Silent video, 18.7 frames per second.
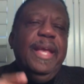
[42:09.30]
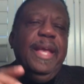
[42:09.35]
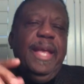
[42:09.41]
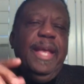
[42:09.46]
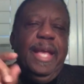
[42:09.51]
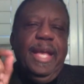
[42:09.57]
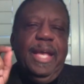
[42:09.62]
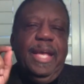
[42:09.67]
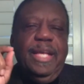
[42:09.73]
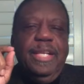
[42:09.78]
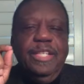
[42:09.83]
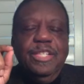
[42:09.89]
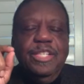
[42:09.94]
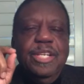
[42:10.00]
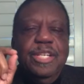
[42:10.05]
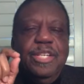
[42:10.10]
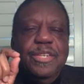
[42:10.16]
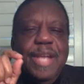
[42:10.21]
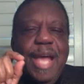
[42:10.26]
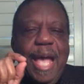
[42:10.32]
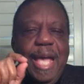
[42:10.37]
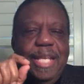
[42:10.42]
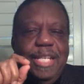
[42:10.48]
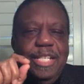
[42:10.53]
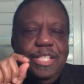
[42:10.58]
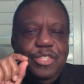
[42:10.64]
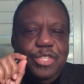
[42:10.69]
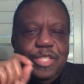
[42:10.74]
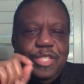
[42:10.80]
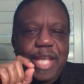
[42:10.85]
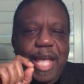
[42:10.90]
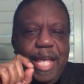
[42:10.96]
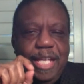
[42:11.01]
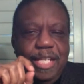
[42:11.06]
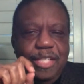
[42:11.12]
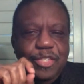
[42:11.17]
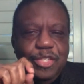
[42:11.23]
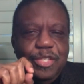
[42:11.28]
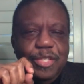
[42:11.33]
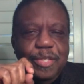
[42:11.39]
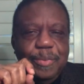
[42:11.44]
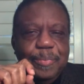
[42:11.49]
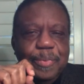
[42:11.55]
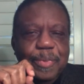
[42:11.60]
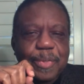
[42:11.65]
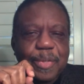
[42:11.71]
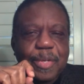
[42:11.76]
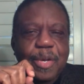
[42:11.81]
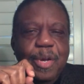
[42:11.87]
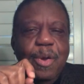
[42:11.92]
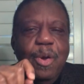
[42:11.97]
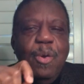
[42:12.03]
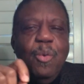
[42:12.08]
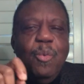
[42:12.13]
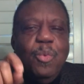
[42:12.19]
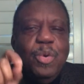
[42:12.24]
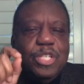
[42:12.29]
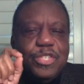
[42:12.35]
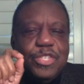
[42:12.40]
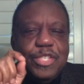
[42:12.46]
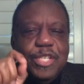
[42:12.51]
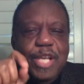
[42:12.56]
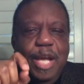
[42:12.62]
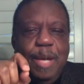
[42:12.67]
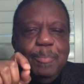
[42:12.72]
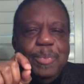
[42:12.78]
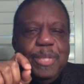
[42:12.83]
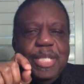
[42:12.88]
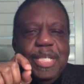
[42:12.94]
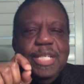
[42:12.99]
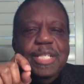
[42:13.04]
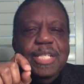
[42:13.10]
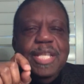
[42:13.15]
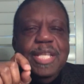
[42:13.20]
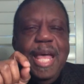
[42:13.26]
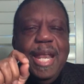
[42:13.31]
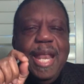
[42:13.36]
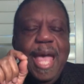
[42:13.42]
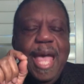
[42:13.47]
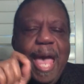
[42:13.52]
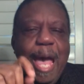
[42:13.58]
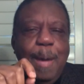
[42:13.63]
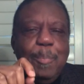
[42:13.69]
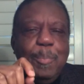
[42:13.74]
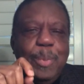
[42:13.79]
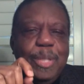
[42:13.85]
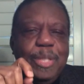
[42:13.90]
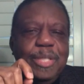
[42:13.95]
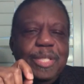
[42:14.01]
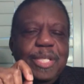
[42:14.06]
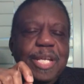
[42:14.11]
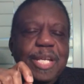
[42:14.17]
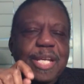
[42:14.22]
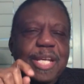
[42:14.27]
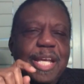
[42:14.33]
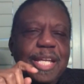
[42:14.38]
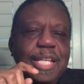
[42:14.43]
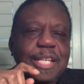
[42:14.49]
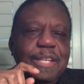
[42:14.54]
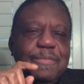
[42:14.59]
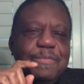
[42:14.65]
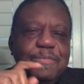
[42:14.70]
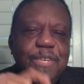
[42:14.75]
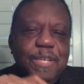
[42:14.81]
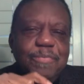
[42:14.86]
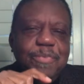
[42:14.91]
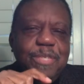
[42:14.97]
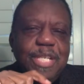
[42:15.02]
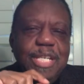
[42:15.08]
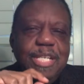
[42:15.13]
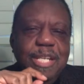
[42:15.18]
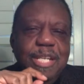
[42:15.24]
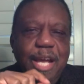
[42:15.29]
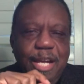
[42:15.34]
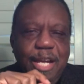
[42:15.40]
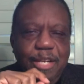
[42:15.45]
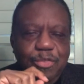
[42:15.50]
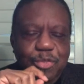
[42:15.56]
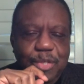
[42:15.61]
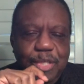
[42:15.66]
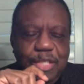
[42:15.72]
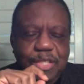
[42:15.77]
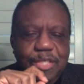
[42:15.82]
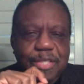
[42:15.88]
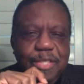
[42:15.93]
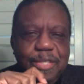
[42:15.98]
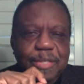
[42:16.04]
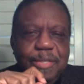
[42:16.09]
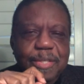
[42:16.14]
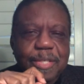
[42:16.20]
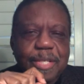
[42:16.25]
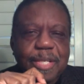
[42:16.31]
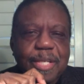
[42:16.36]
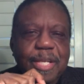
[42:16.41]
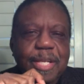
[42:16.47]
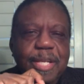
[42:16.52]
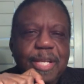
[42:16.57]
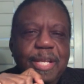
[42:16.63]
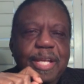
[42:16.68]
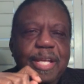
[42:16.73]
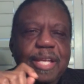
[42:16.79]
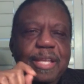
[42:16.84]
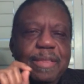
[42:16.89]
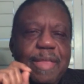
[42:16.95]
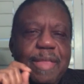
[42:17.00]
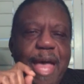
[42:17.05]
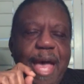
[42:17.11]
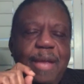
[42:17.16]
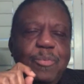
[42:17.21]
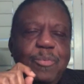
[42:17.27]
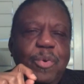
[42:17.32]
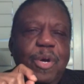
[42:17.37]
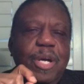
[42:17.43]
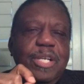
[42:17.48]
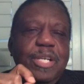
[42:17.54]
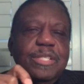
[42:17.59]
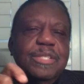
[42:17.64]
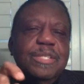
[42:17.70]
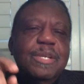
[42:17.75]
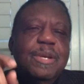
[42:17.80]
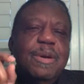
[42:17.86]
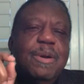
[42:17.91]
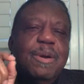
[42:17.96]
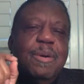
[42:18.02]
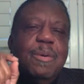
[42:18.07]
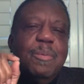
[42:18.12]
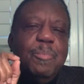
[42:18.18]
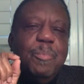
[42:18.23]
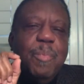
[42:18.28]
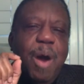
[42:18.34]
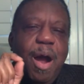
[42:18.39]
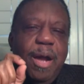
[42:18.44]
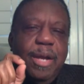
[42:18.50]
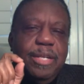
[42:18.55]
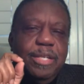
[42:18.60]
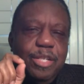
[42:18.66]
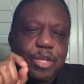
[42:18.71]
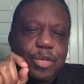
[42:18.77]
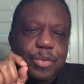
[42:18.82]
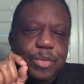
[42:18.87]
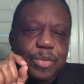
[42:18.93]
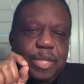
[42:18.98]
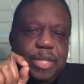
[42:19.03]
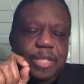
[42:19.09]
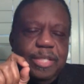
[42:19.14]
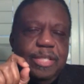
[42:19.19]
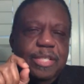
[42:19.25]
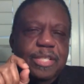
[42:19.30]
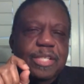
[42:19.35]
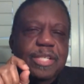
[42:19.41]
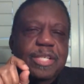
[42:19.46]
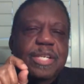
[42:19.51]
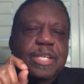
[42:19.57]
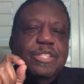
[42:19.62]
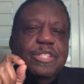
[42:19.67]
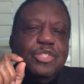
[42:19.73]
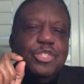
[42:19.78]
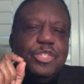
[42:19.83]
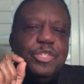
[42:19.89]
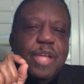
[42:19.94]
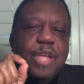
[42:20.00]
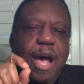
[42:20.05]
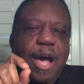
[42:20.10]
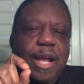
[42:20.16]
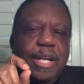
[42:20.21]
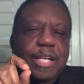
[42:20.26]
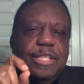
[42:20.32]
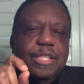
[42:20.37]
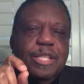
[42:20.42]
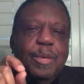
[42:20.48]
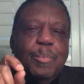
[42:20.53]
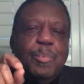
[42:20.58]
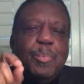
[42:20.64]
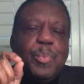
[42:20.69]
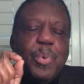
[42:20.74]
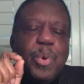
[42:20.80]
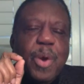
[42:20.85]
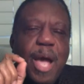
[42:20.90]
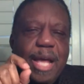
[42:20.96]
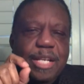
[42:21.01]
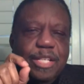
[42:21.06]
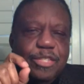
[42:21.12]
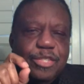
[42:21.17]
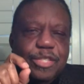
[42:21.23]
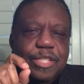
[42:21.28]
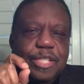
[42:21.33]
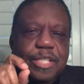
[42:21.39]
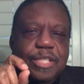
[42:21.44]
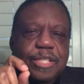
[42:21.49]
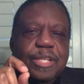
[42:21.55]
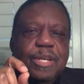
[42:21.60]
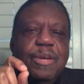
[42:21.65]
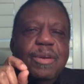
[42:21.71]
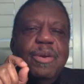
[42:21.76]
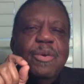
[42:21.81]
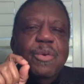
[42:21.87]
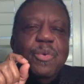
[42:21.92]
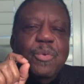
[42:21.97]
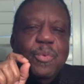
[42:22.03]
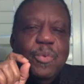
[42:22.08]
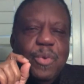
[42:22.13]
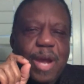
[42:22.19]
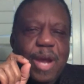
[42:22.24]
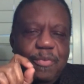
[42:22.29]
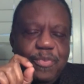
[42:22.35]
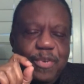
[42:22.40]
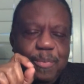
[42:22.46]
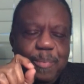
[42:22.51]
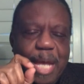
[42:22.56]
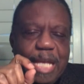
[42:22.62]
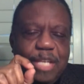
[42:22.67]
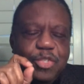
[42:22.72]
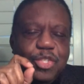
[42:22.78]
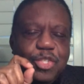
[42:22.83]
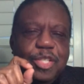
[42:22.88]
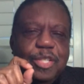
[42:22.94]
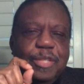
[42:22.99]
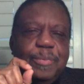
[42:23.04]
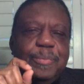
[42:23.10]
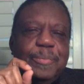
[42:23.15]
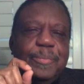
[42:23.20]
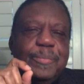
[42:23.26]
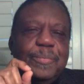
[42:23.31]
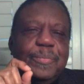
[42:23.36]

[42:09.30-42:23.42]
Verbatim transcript: in the United States was something that happened in the 1500s. And that was Martin Luther started the Protestant Reformation.